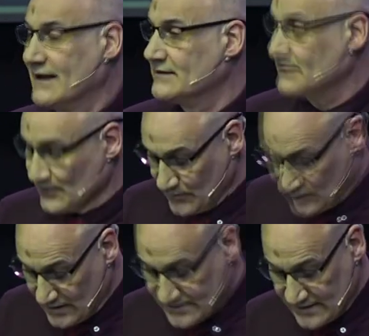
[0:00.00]
in other
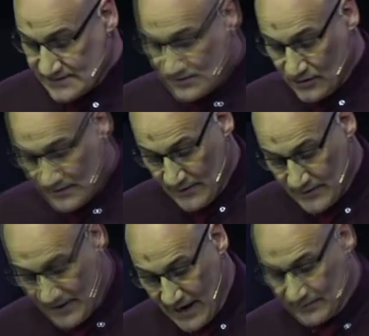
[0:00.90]
words, it's talking about the
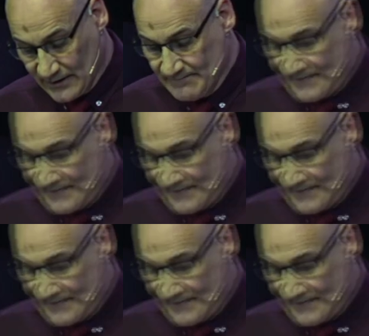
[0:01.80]
Bible,